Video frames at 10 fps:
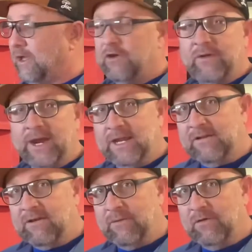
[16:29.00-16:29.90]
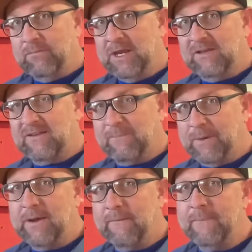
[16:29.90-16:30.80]
try to get some of those big
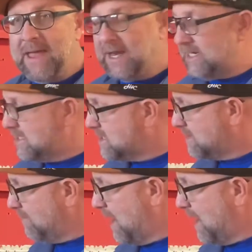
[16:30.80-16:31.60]
speaker magnets. That